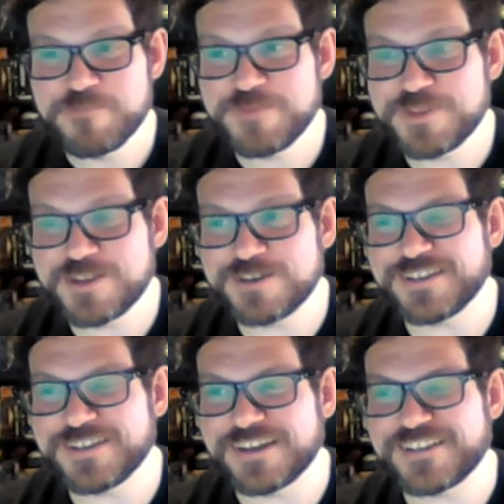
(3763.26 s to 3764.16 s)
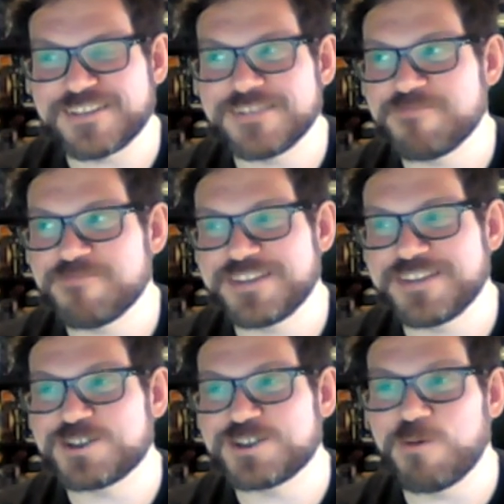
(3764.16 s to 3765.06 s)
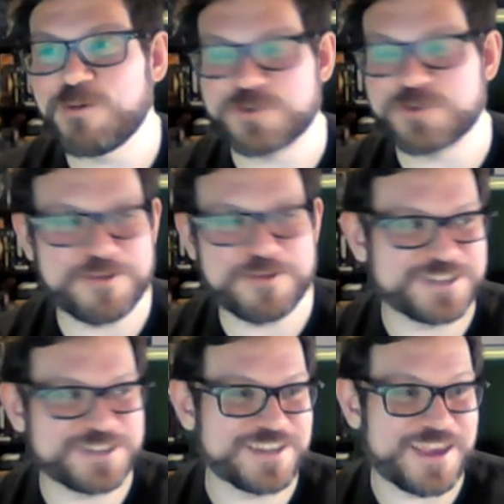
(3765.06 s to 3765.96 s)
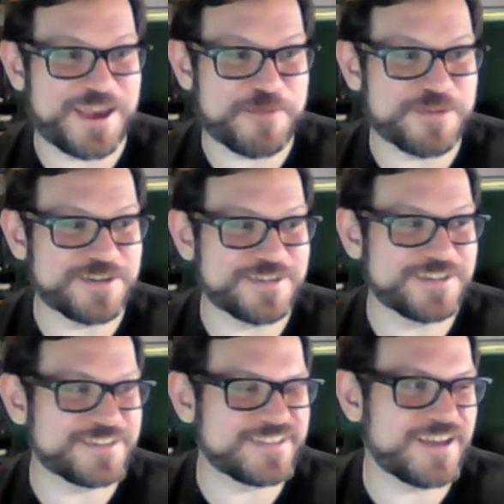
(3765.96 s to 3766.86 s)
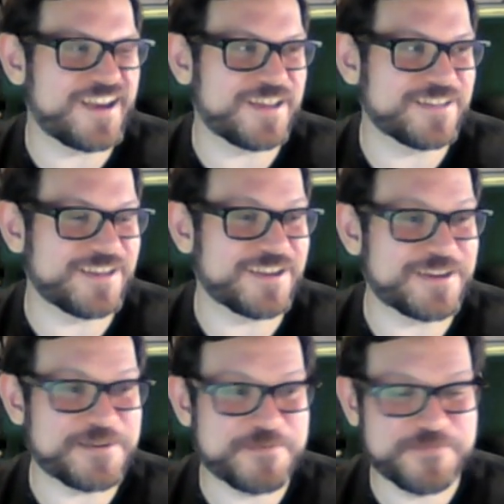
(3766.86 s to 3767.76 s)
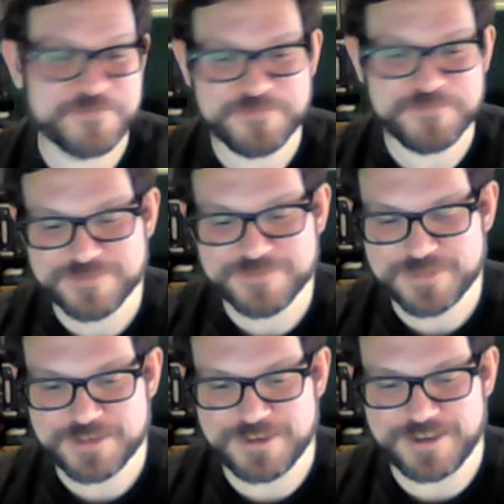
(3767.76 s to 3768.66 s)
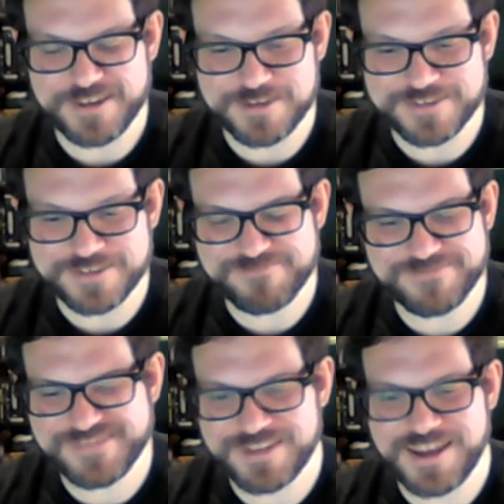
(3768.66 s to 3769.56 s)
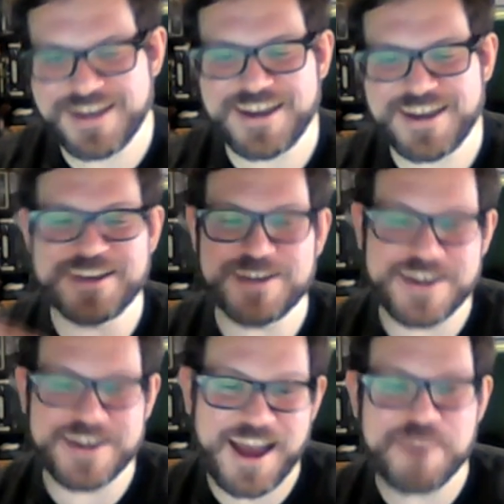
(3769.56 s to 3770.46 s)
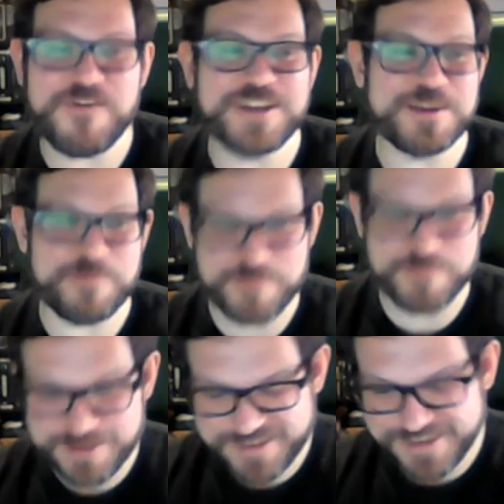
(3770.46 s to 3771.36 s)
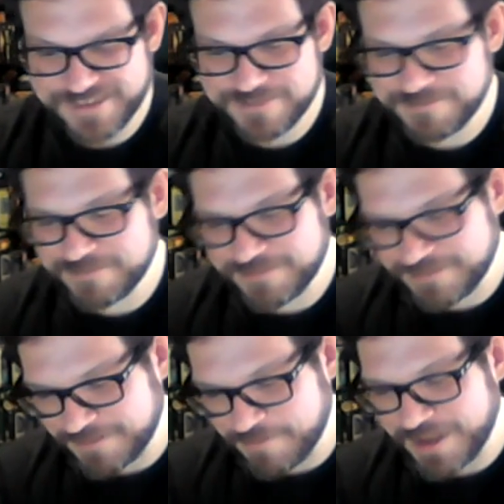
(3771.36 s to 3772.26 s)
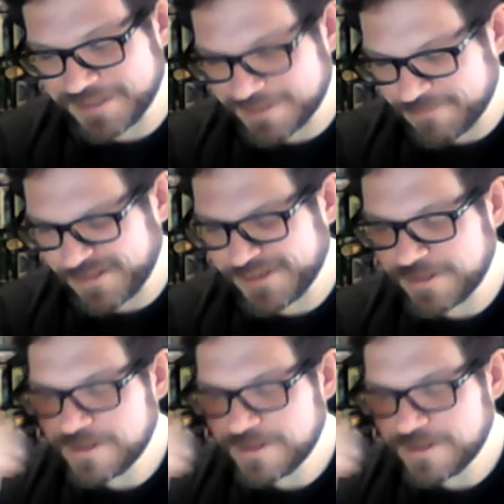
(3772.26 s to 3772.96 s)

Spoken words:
there's so much randomness in the game, and it's not like I find that amazing. But